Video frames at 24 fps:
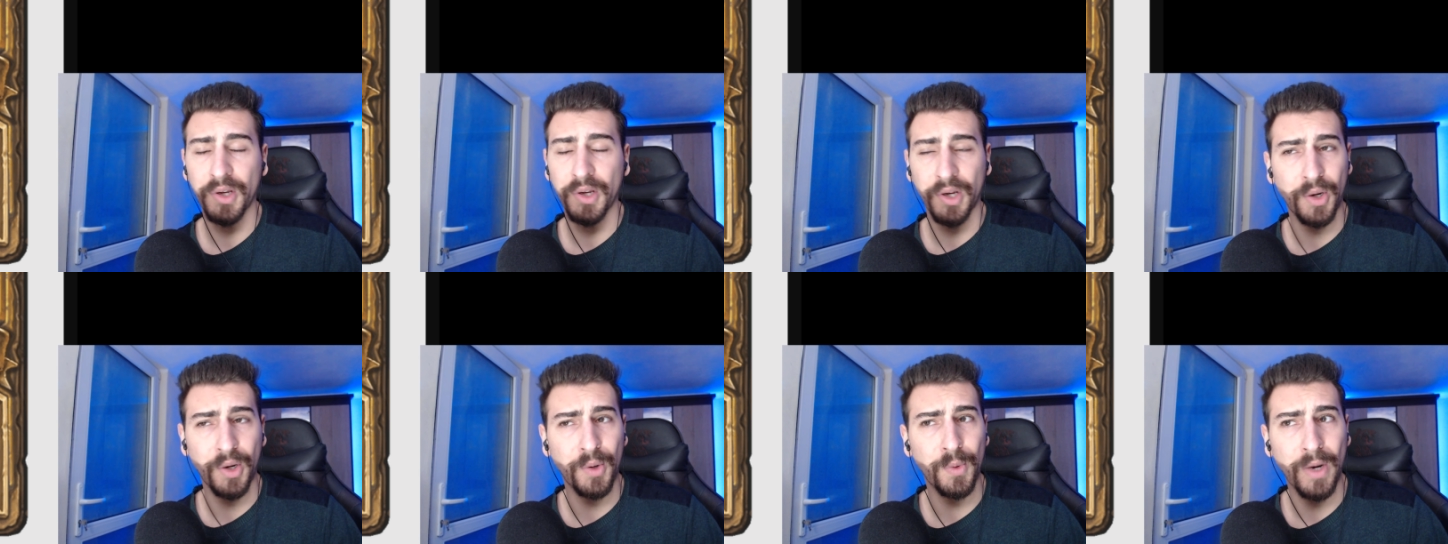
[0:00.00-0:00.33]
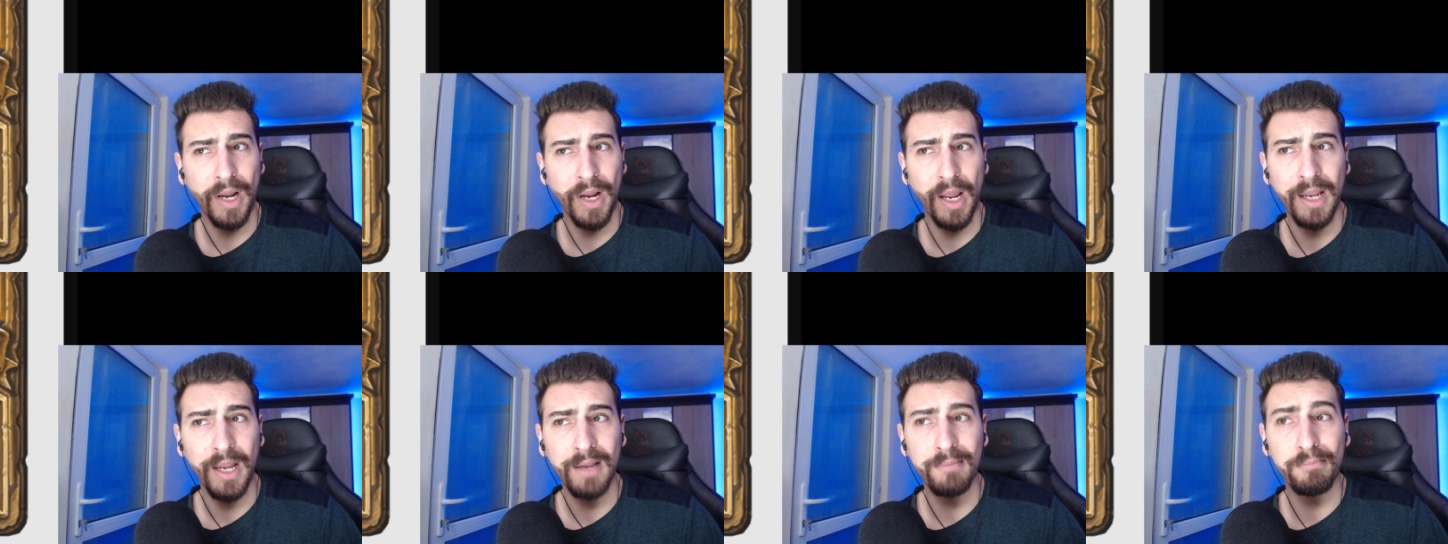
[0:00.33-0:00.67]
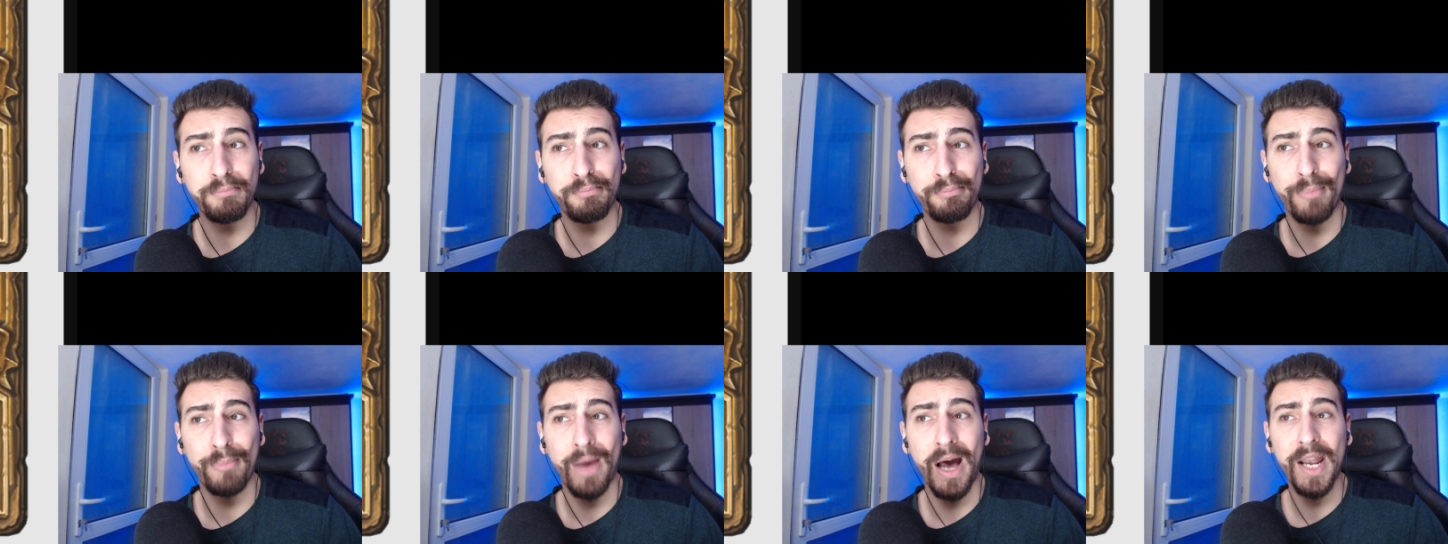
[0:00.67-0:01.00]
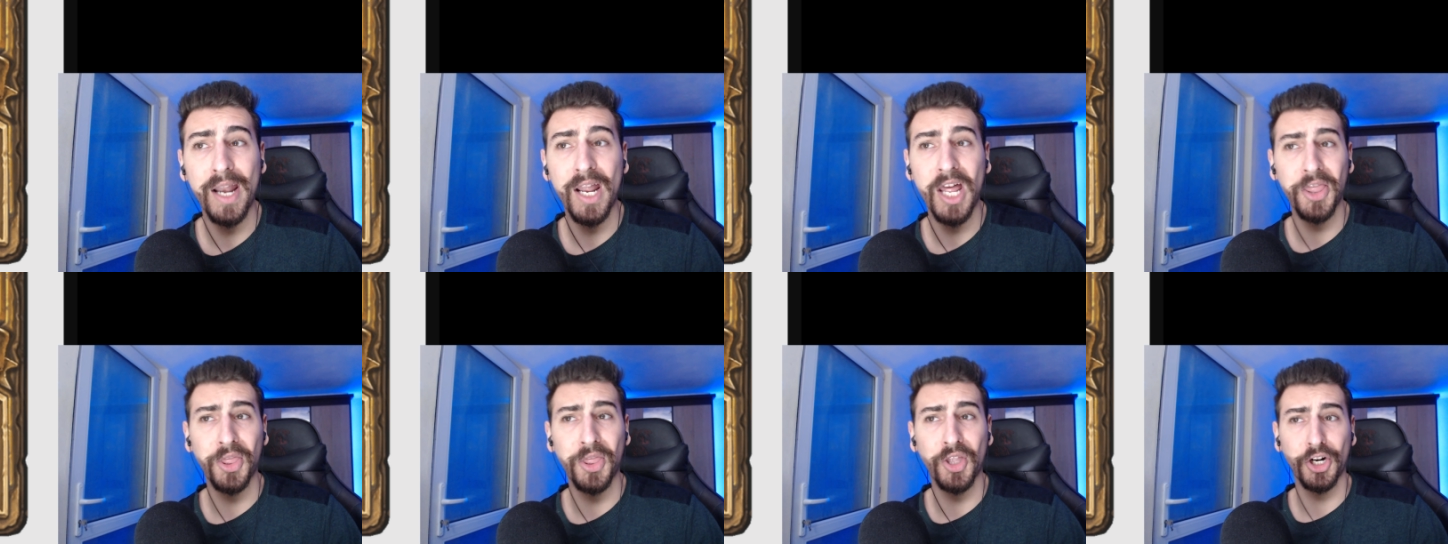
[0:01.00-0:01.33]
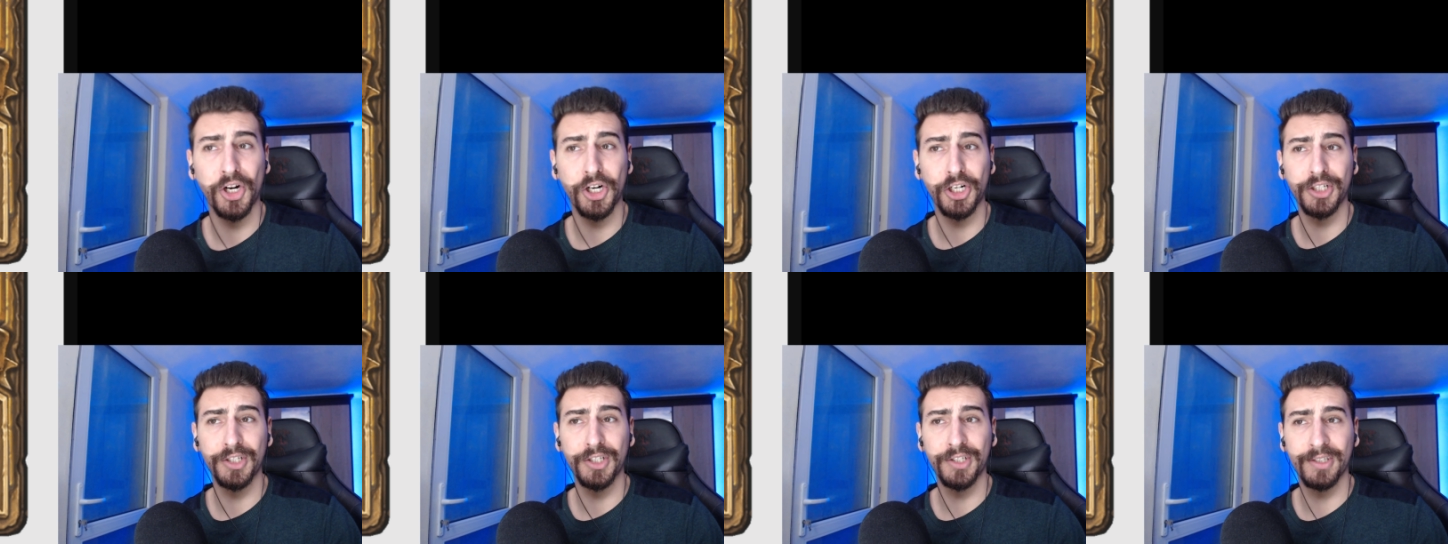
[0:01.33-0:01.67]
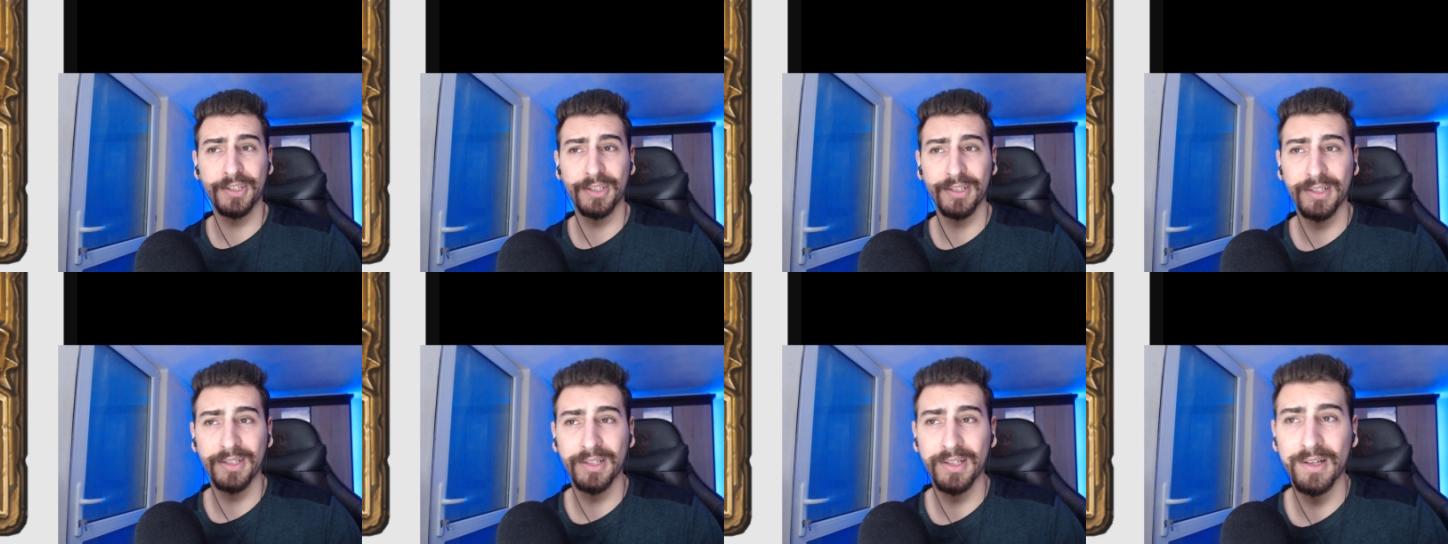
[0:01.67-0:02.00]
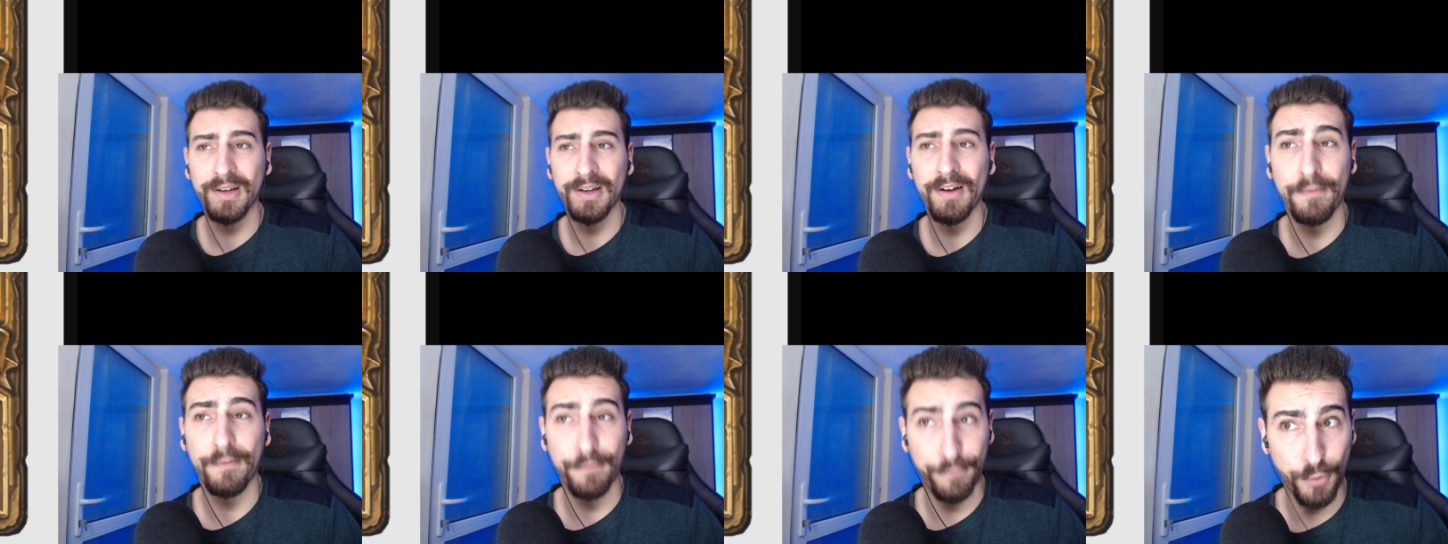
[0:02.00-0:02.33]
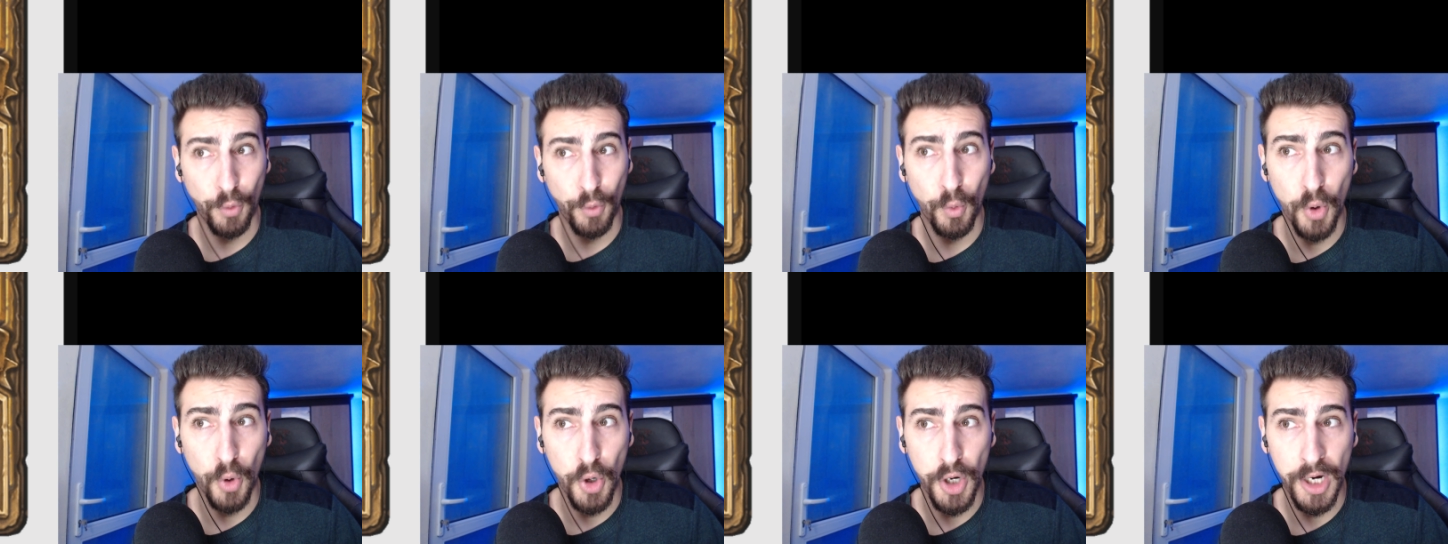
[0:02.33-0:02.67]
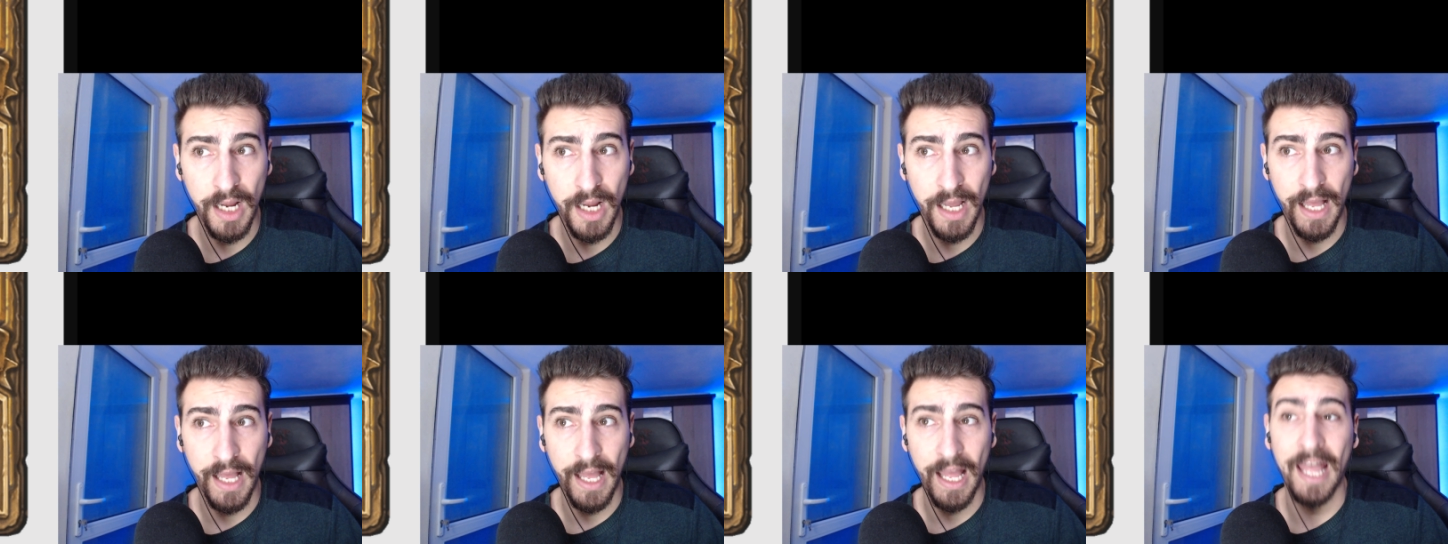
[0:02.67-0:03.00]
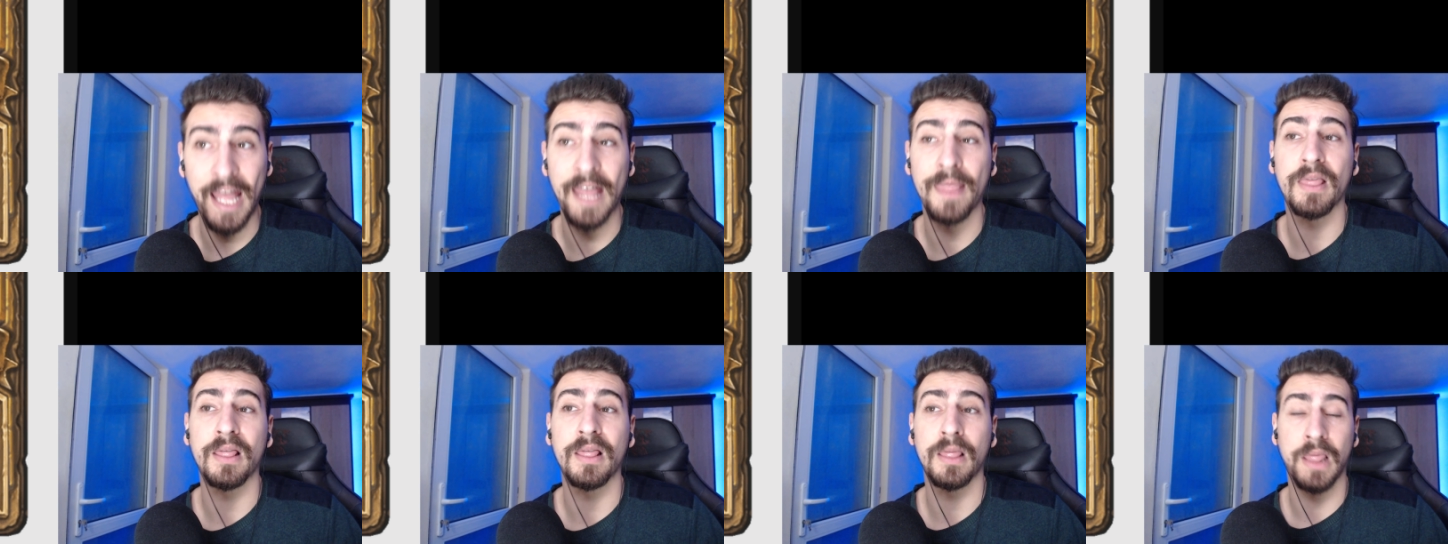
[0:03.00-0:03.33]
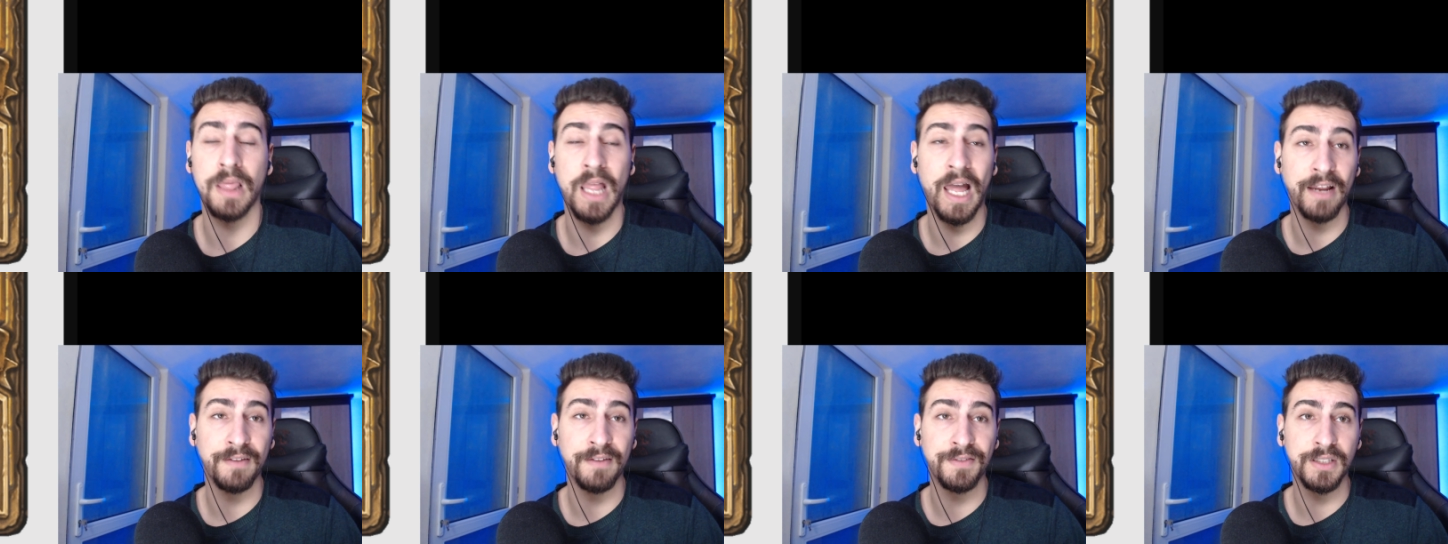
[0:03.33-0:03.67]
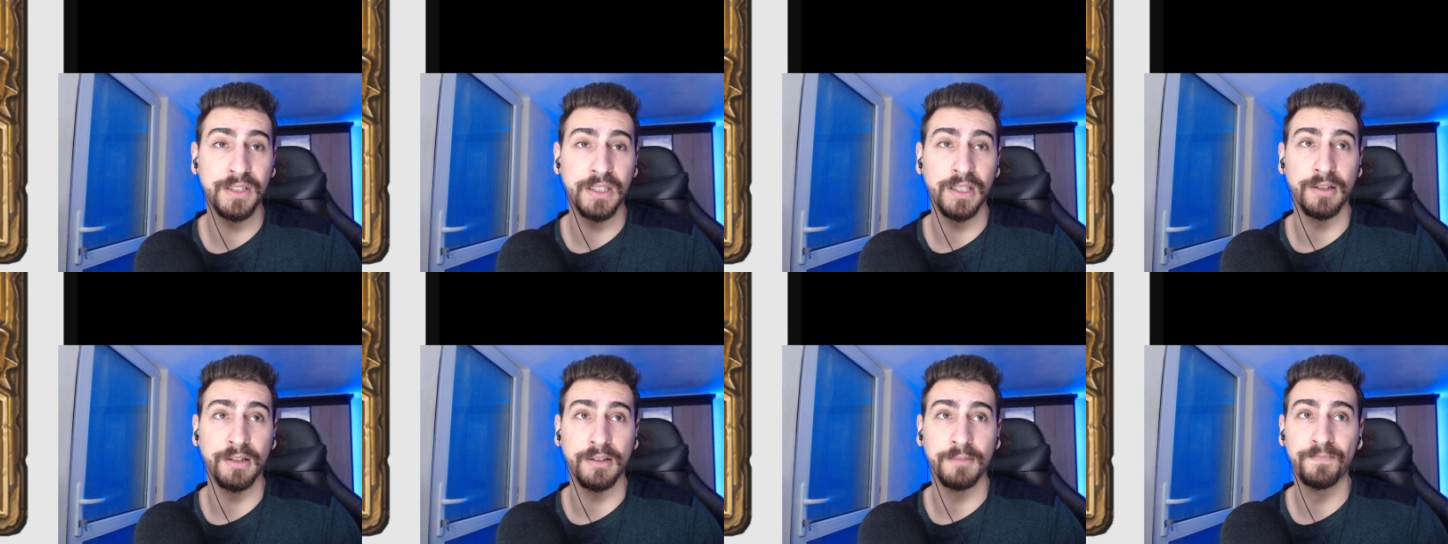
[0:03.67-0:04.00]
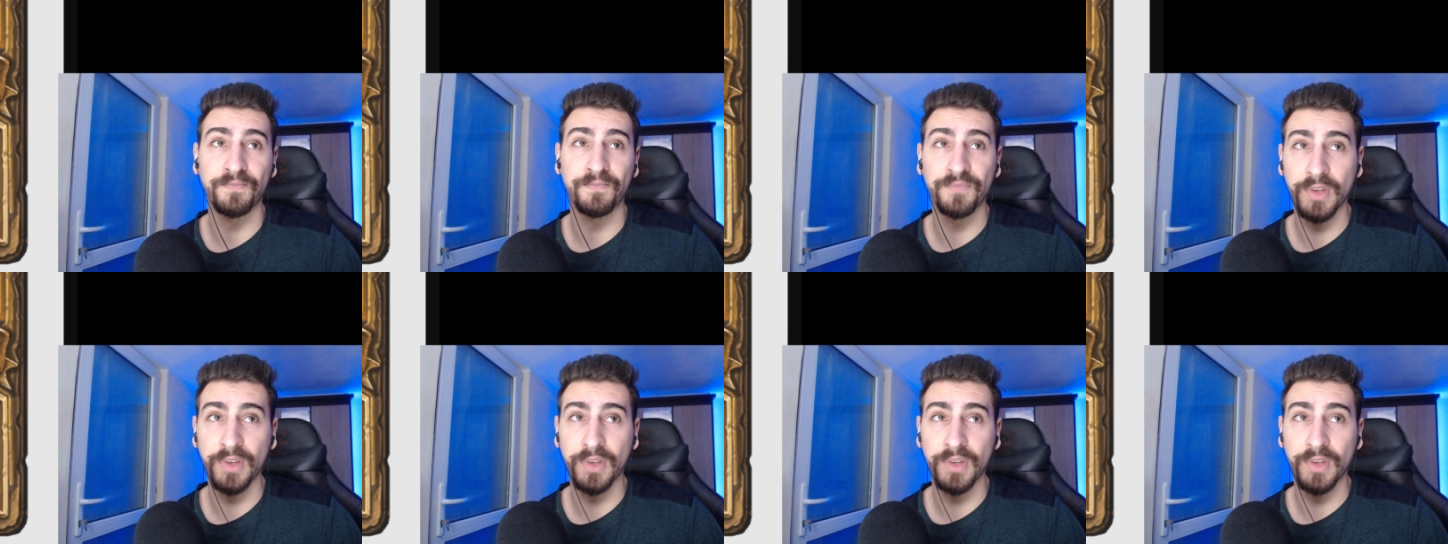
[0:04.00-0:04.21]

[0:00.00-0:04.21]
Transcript: Alright, Mana Thirst for and Lifesteal.